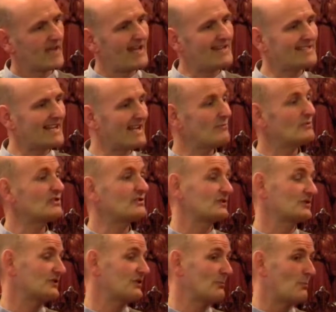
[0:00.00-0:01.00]
Endele
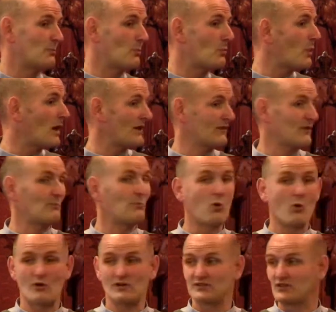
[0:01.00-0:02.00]
was the, one of the
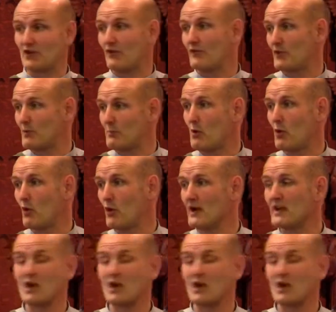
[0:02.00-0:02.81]
poorest of the poor.